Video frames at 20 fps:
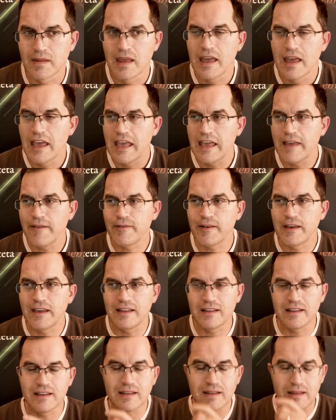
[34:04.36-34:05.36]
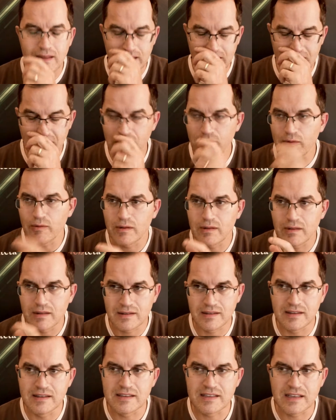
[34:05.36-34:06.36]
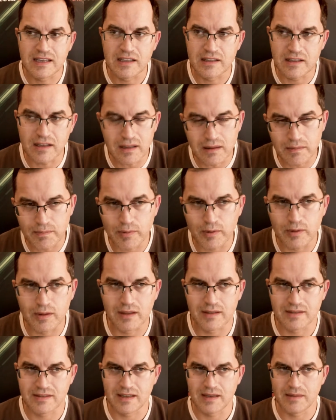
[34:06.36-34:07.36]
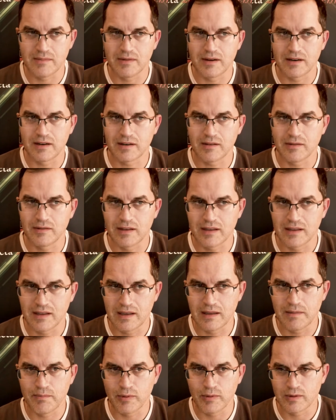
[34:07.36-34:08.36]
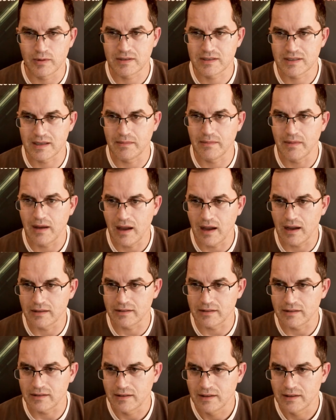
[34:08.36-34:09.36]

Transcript: If he did, now since he didn't put the CE mark on it, he put some other